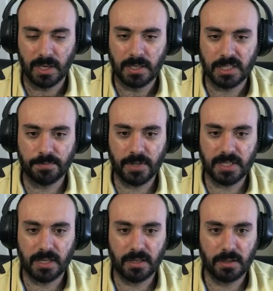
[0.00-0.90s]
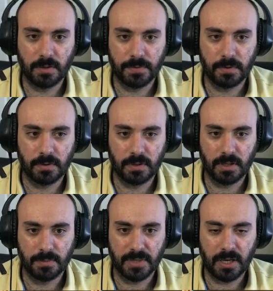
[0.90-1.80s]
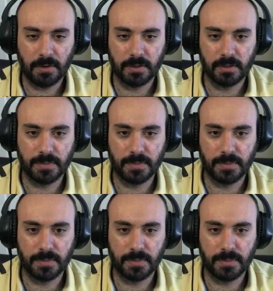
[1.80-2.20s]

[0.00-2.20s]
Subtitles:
Surprised I didn't go for Mercurial,